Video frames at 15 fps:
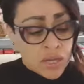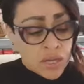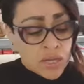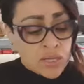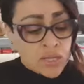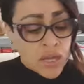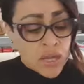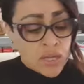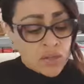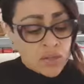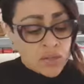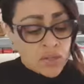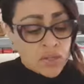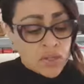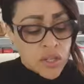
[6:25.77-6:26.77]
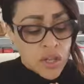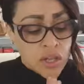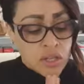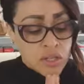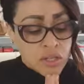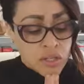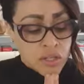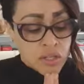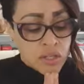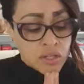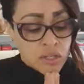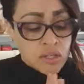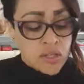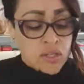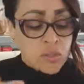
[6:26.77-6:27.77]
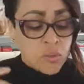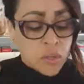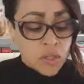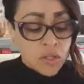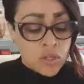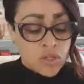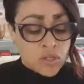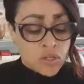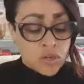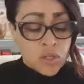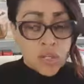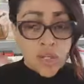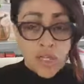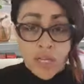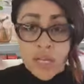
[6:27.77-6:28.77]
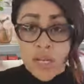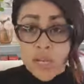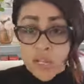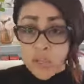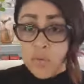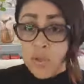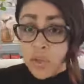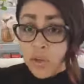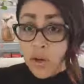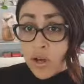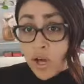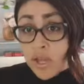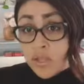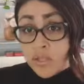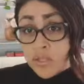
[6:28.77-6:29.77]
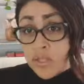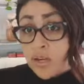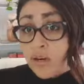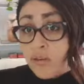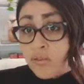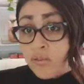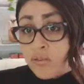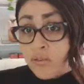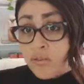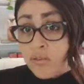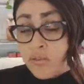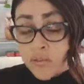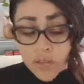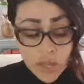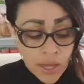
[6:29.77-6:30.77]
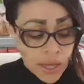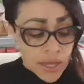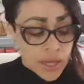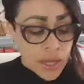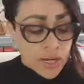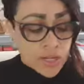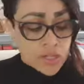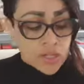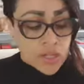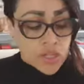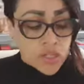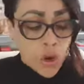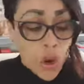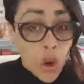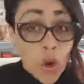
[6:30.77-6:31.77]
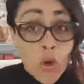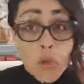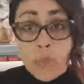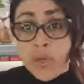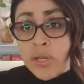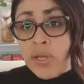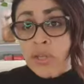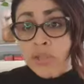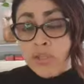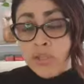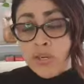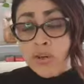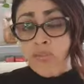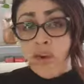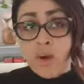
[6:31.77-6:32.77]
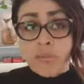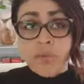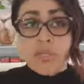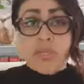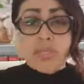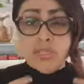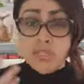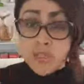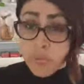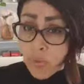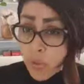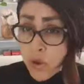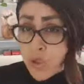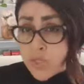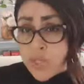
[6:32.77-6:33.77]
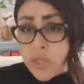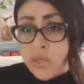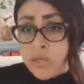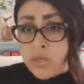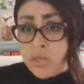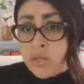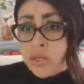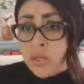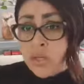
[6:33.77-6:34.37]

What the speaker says: it's understanding, this is where you truly connect with your higher self, okay? And it's opening yourself up, and this is a process,